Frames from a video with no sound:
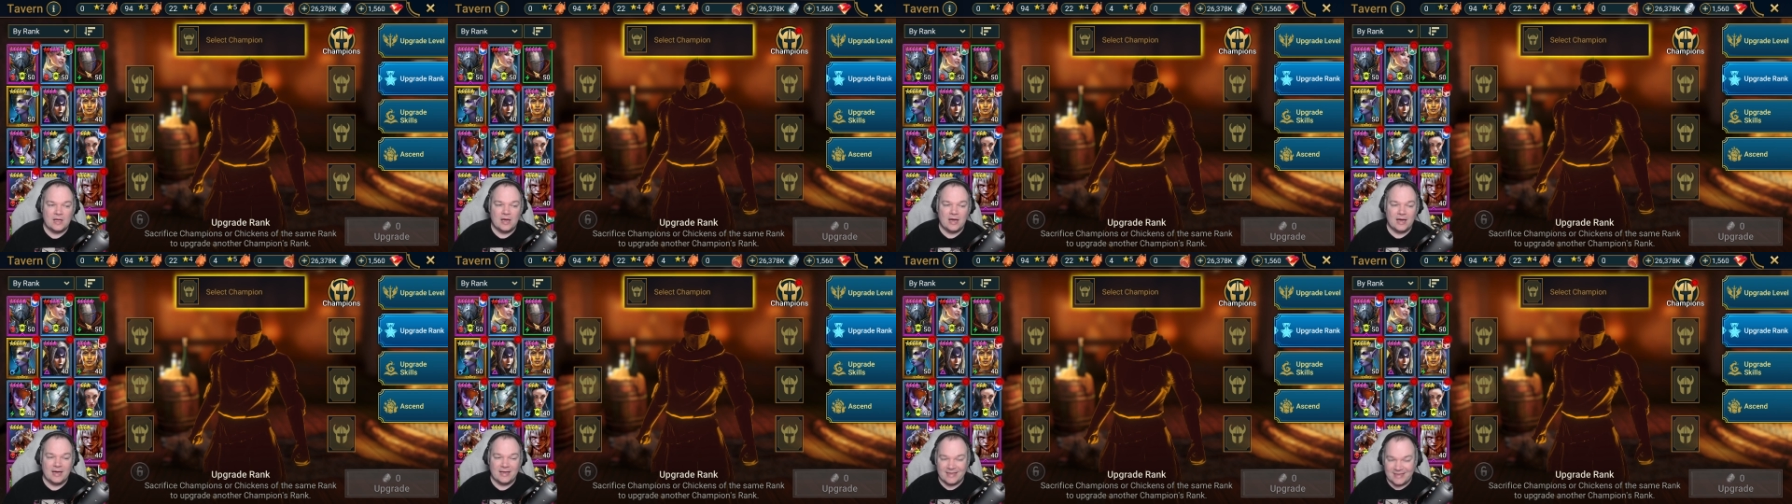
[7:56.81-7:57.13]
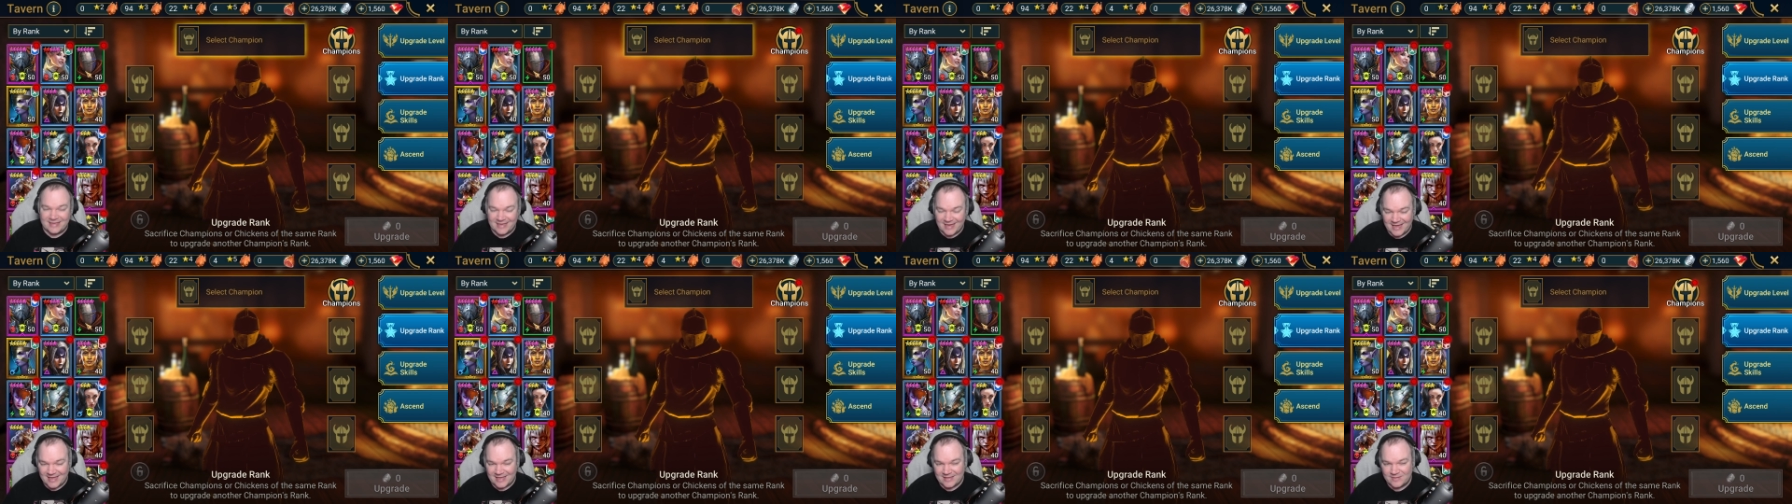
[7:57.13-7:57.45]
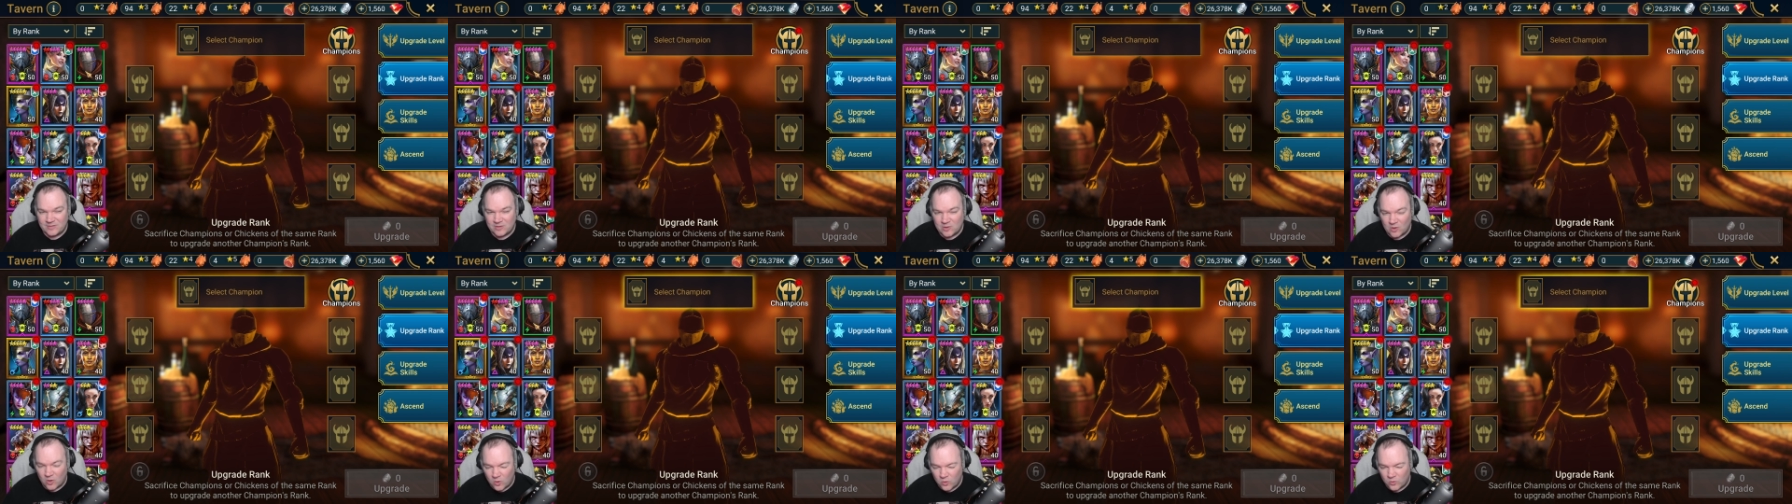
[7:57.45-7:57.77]
Again,
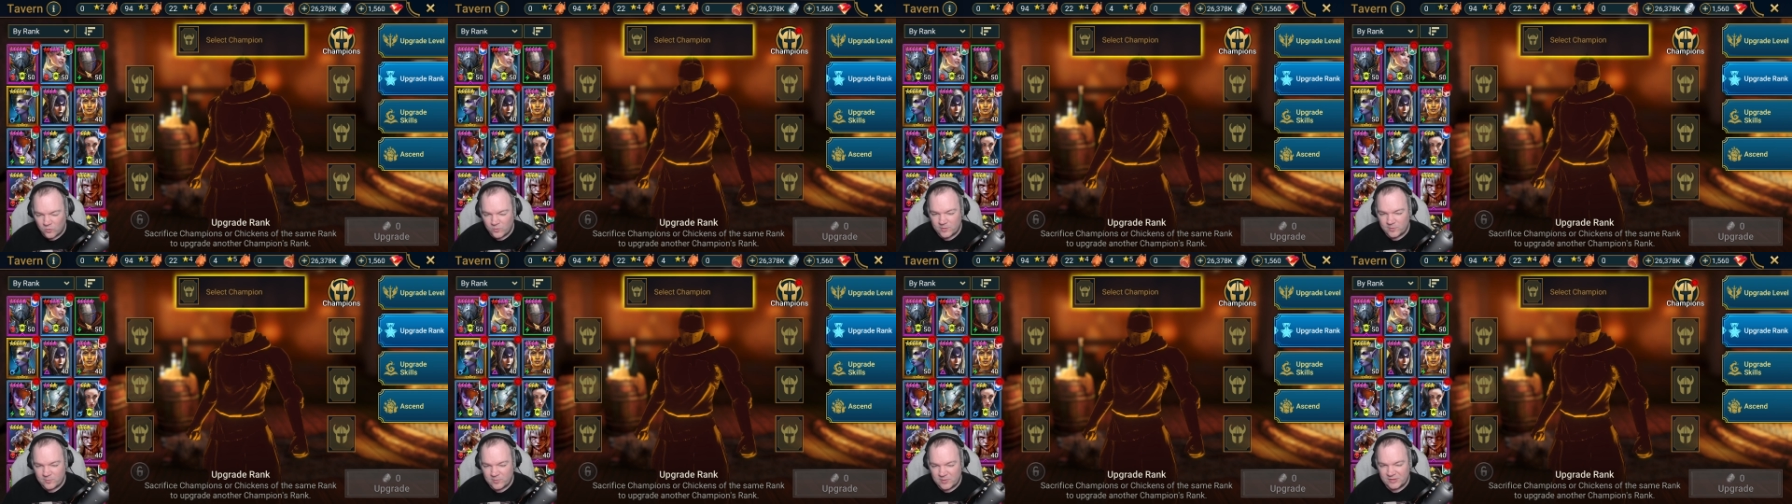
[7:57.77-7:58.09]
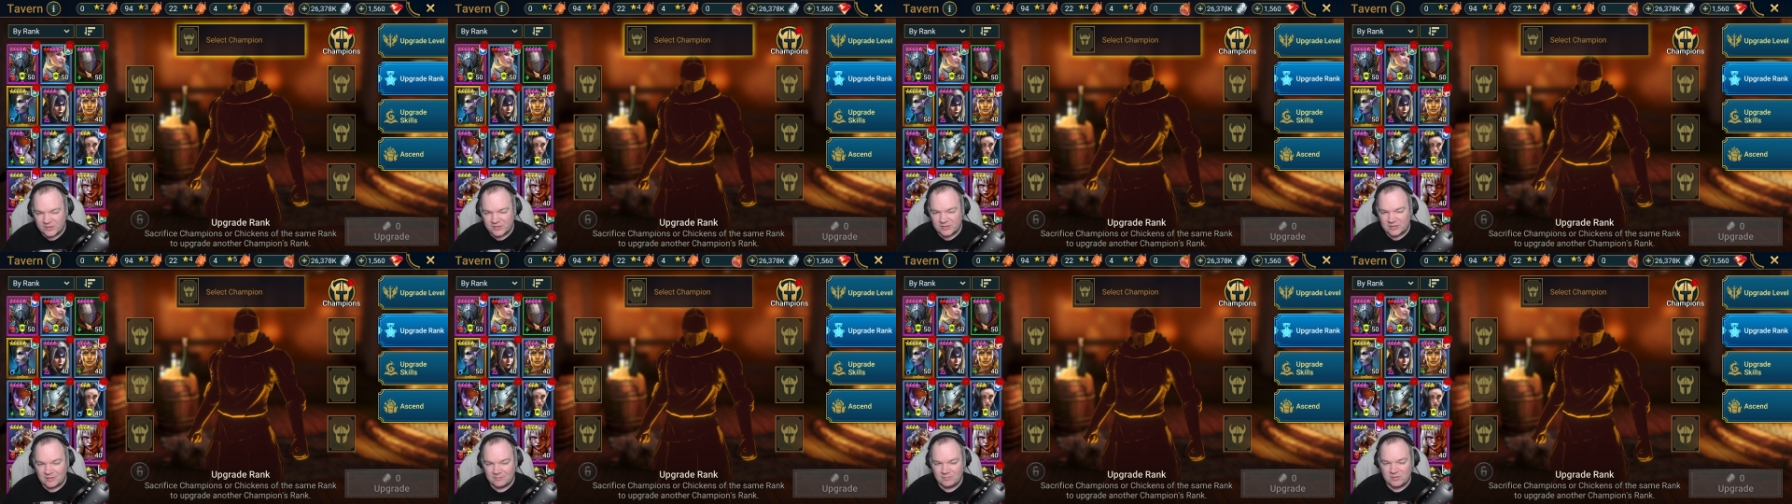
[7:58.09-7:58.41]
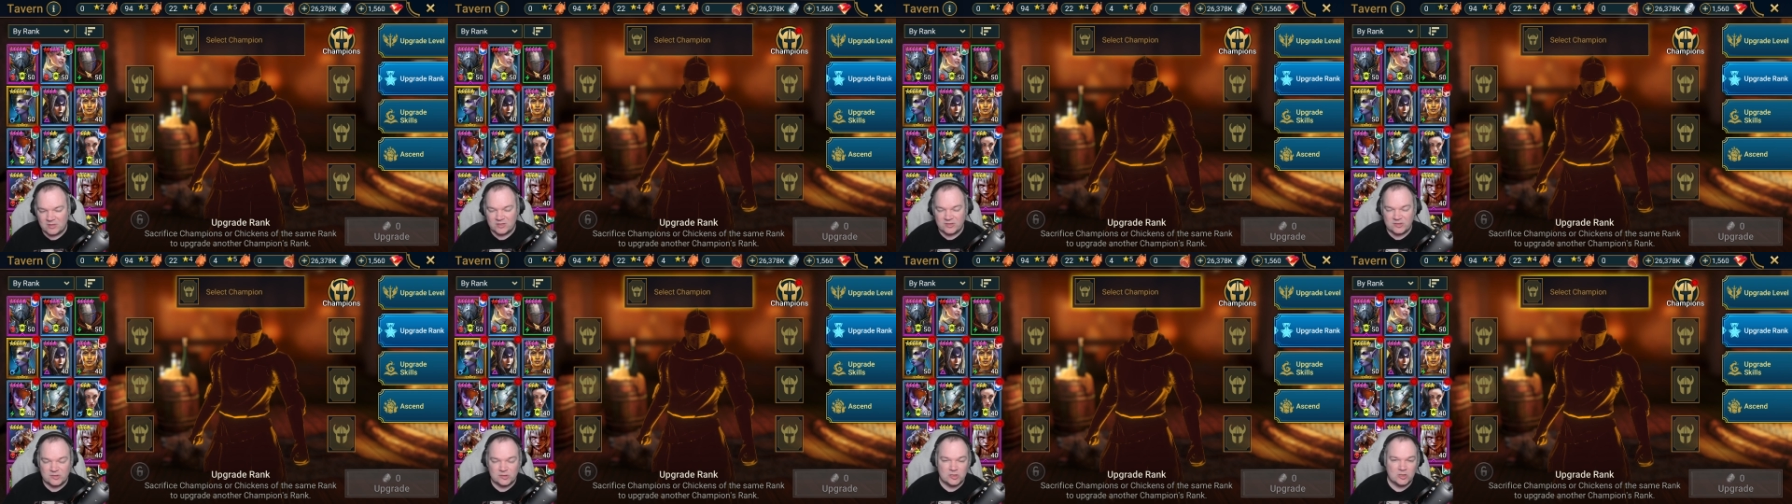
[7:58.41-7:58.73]
the only reason I'm
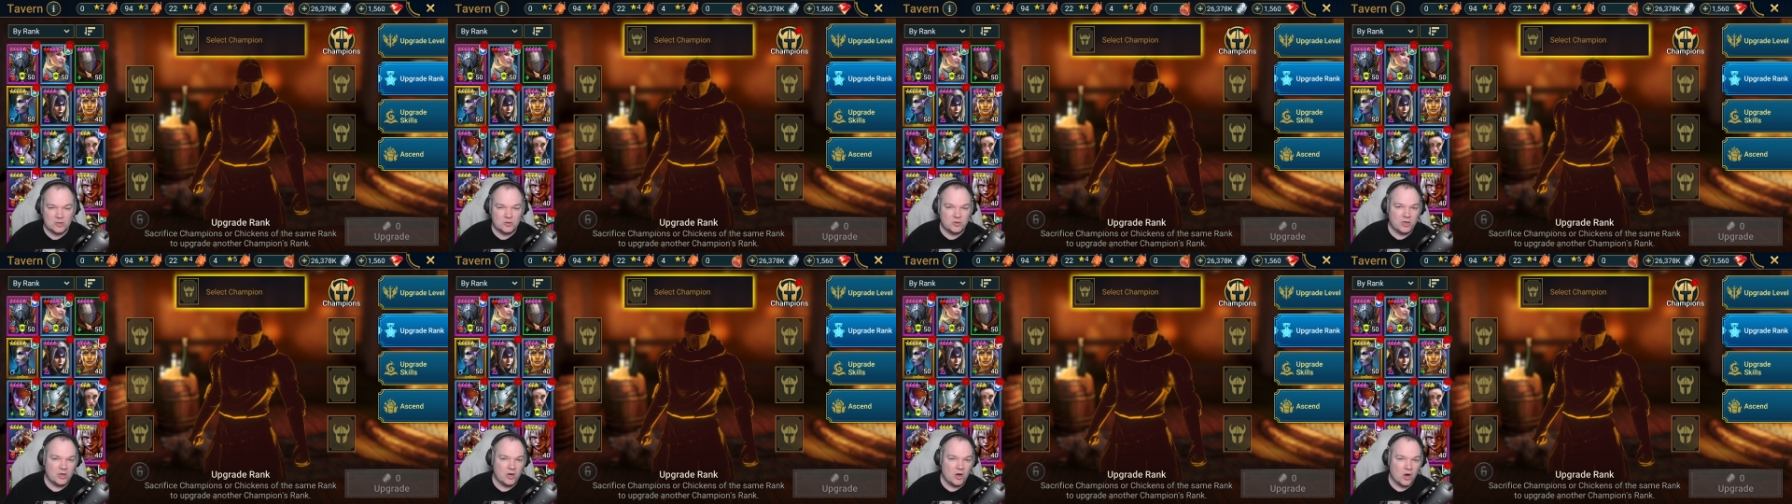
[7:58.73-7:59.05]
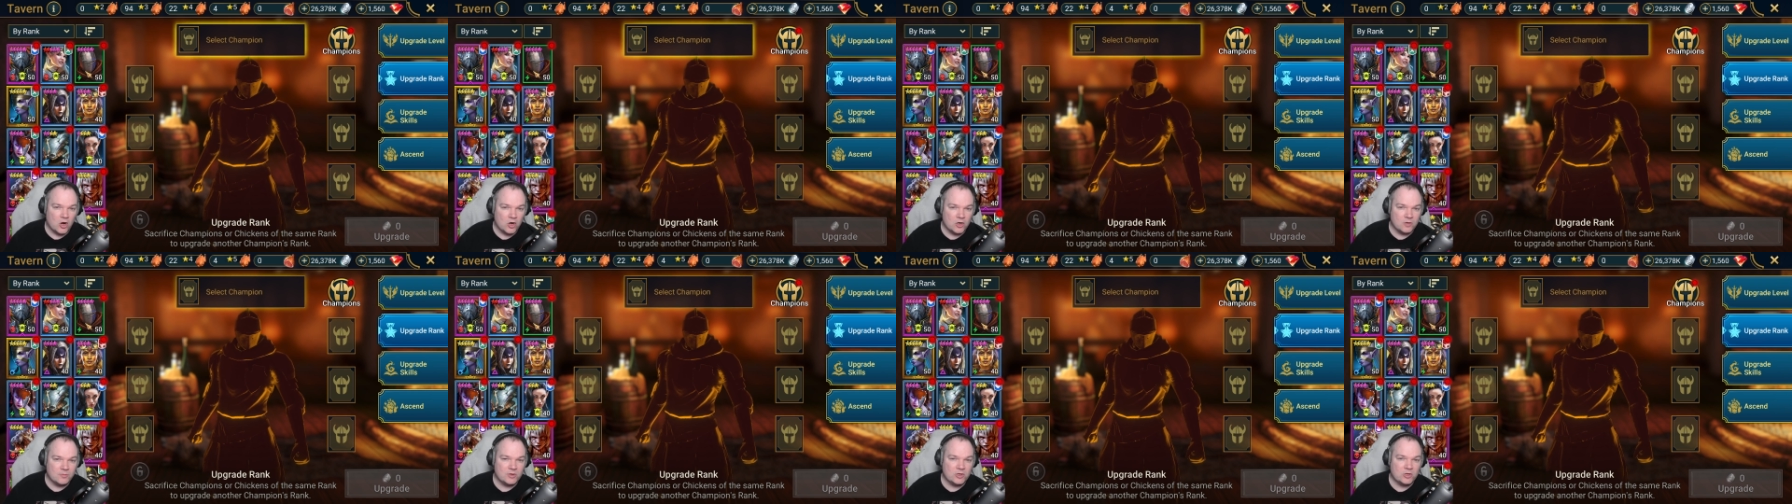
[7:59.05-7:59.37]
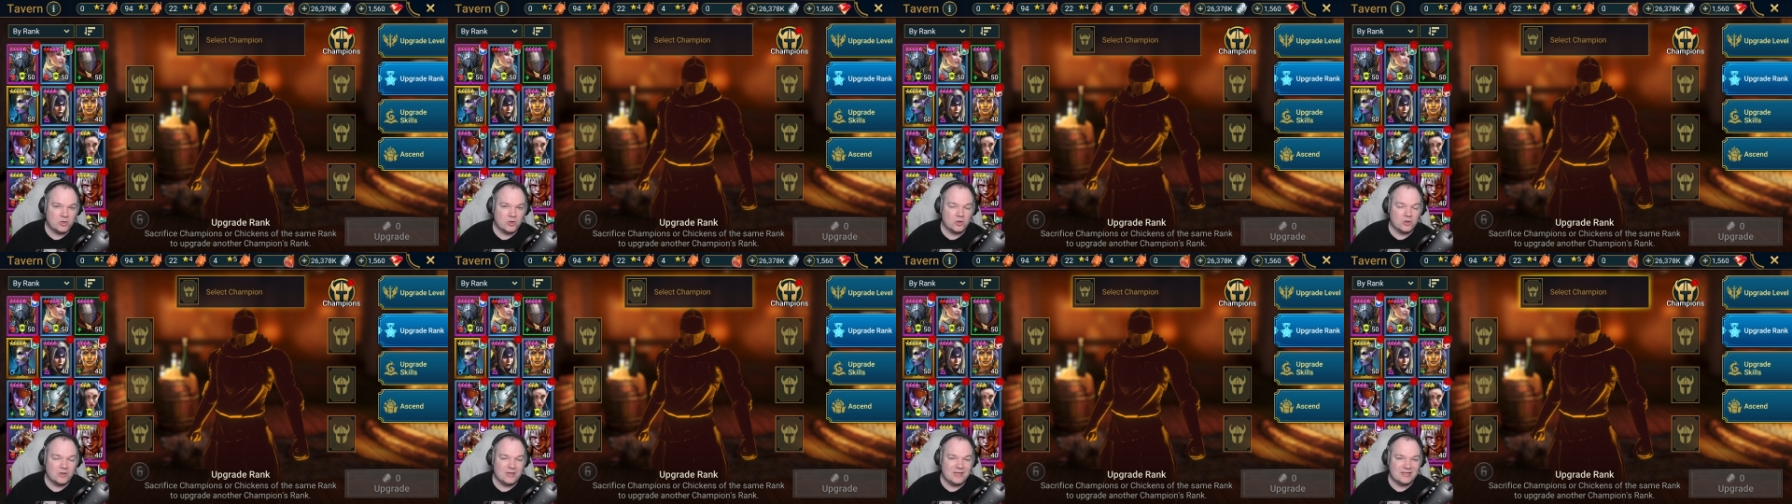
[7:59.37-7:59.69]
considering
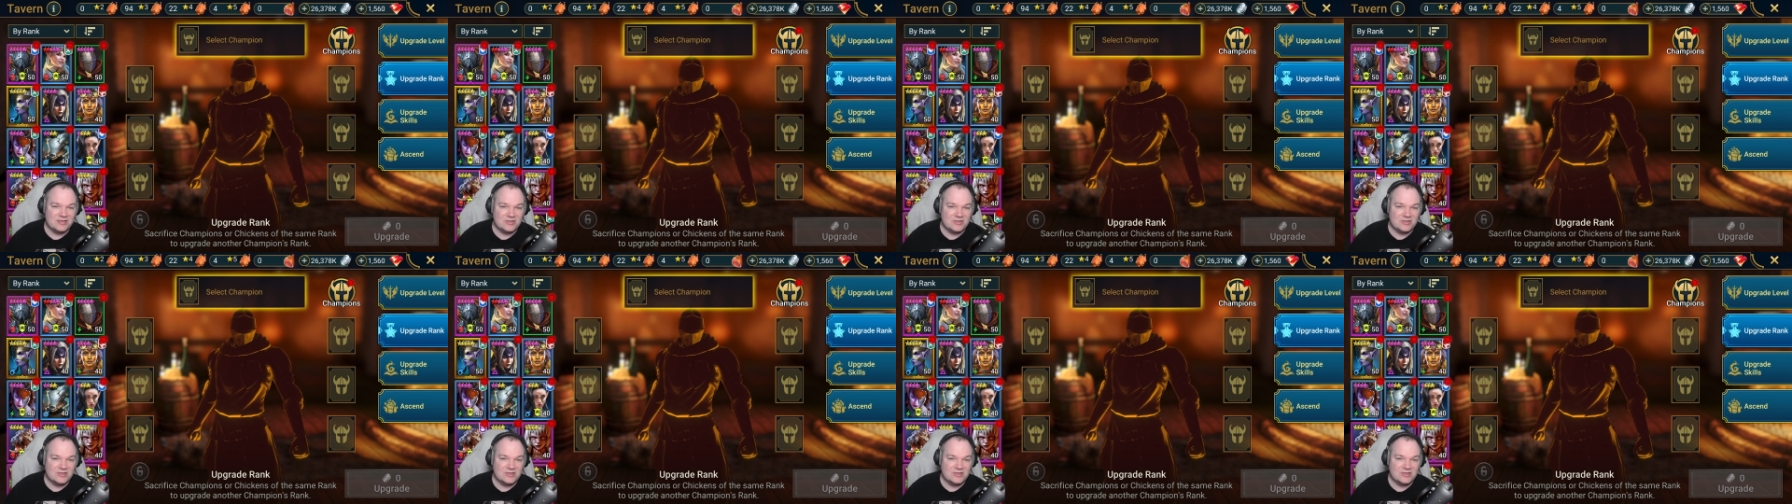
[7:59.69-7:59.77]
Armiger is